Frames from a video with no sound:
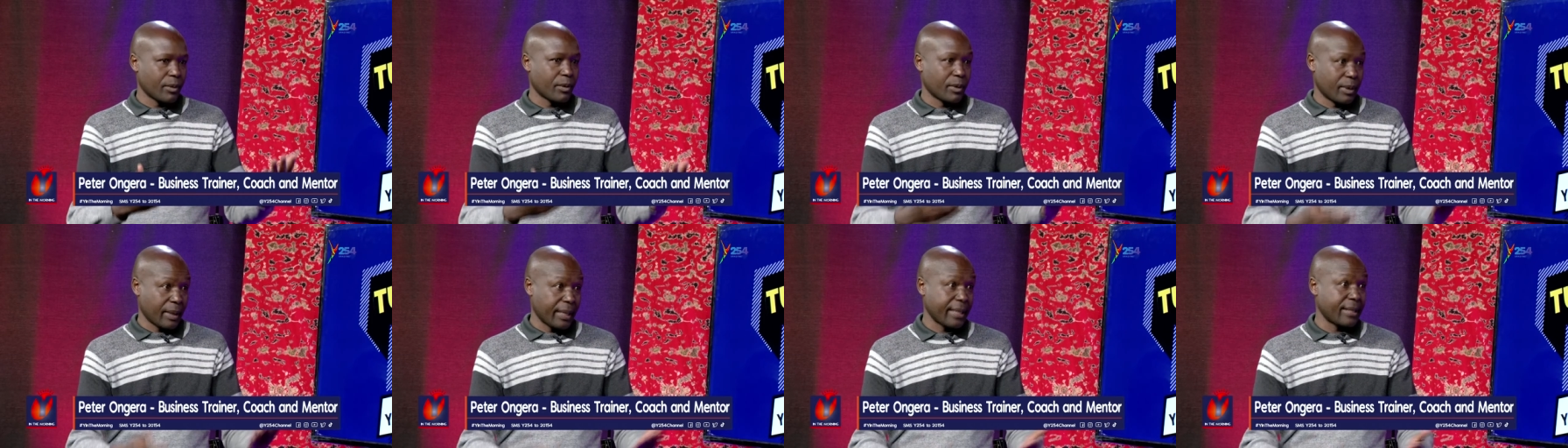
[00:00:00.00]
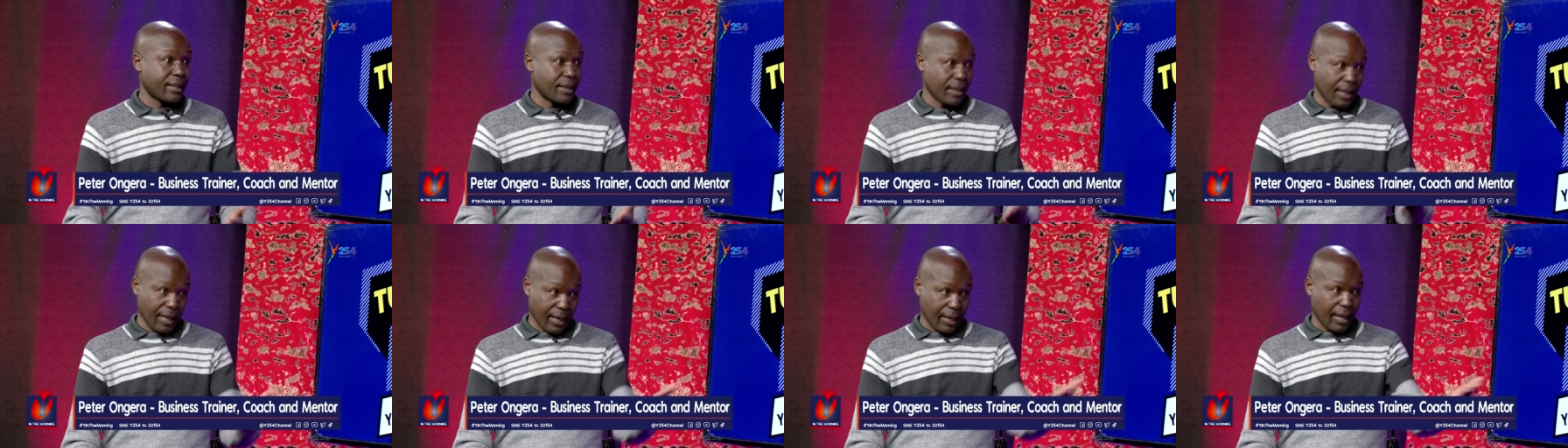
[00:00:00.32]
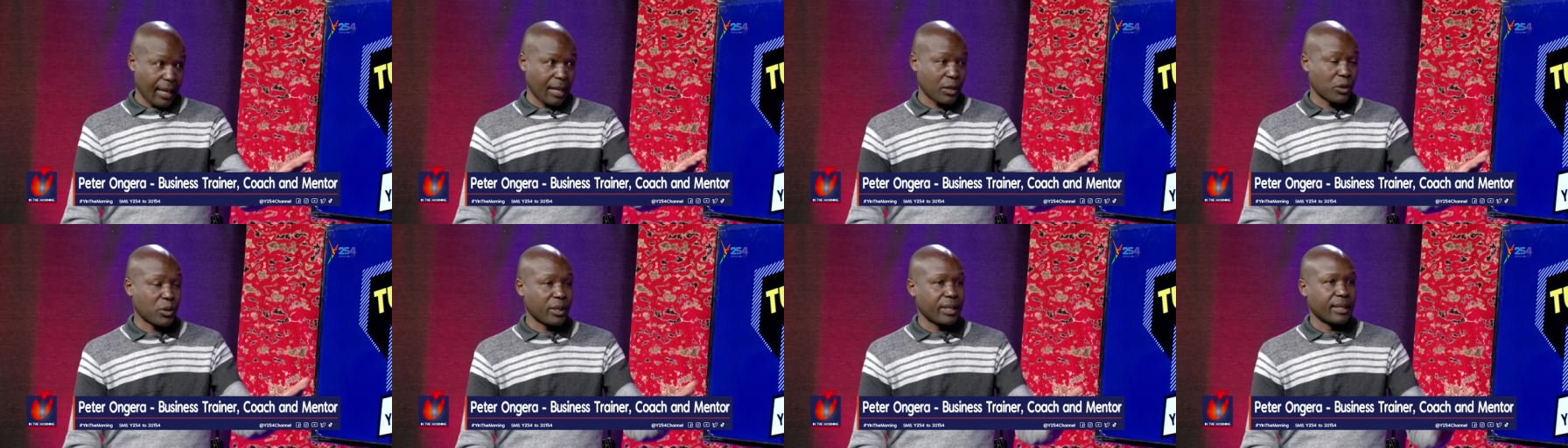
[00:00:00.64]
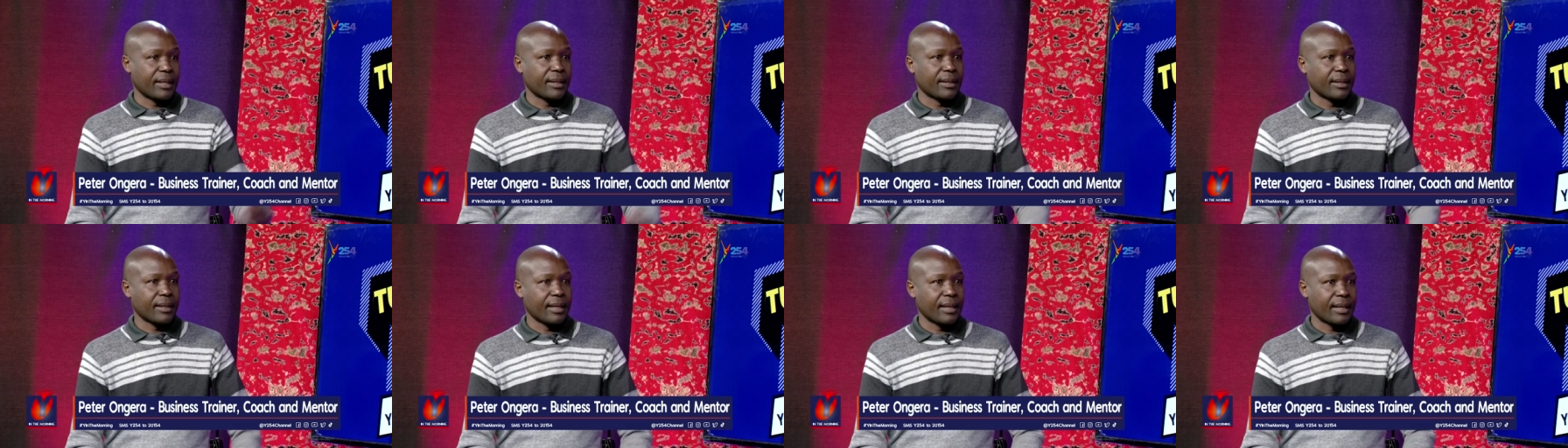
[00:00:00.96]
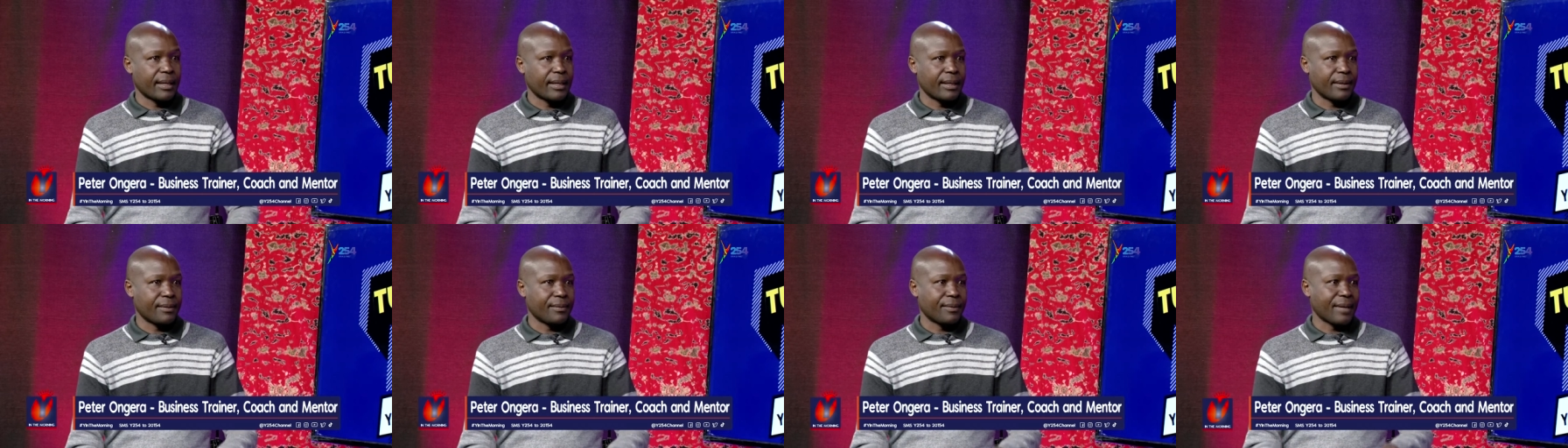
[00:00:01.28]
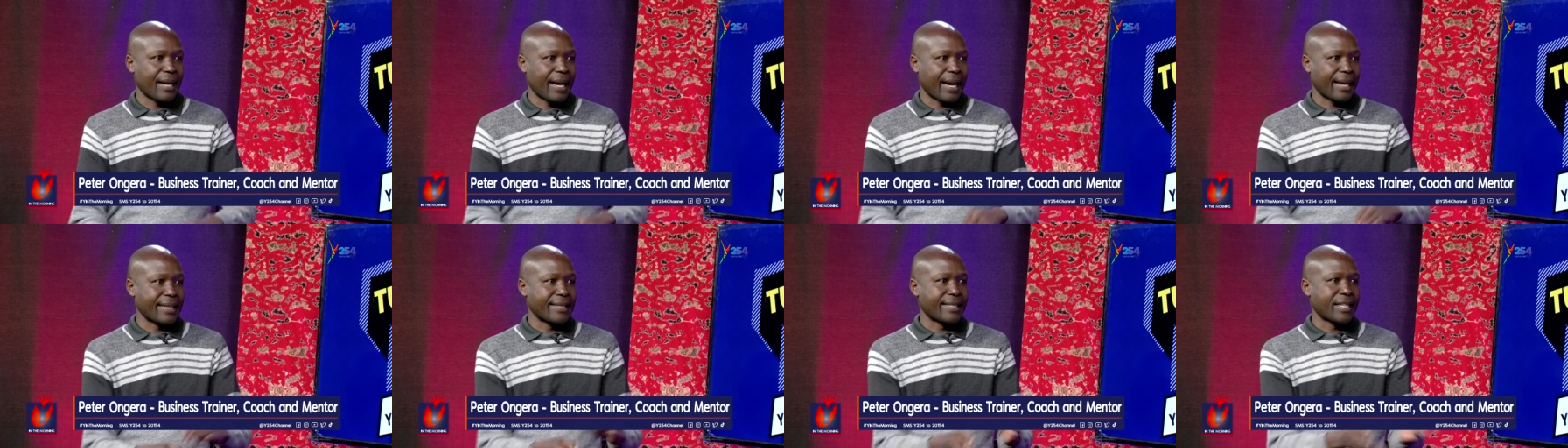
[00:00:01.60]
there's actually, uh, if
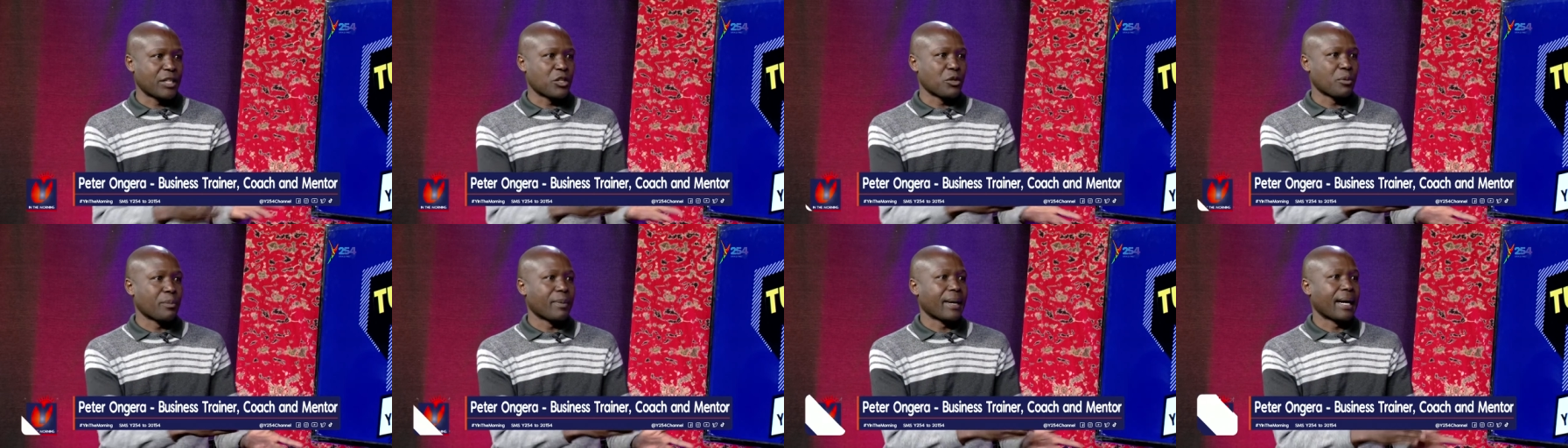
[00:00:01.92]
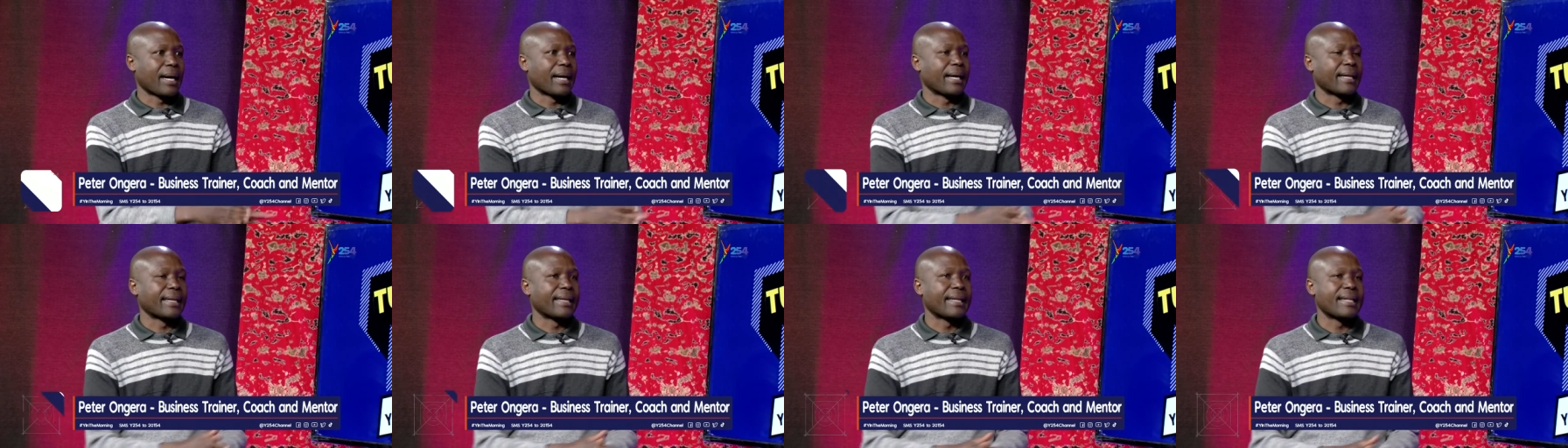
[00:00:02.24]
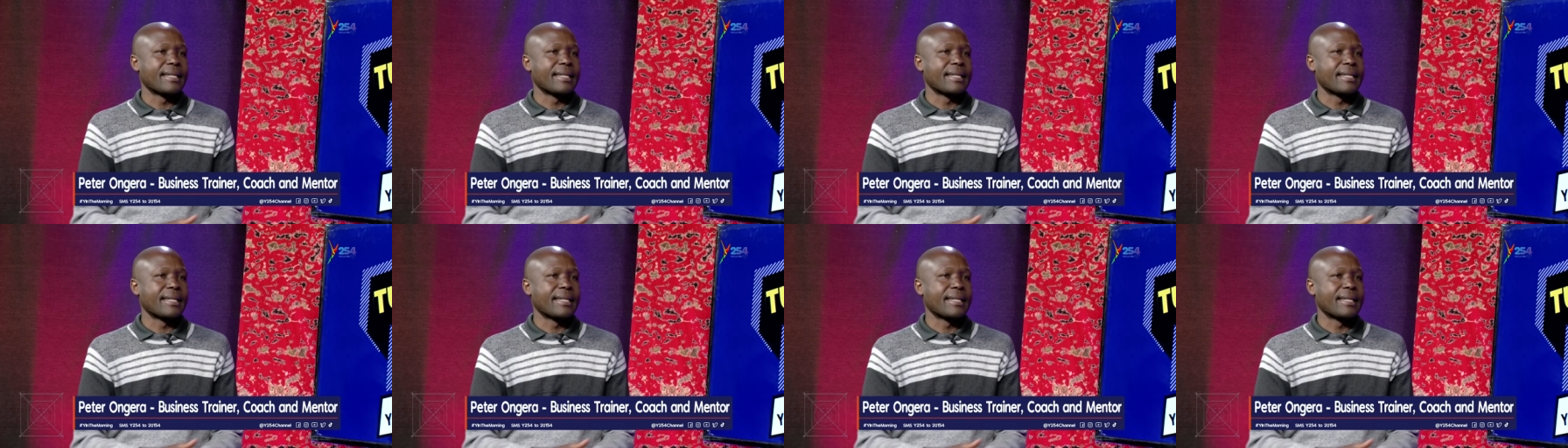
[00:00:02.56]
I can take you back,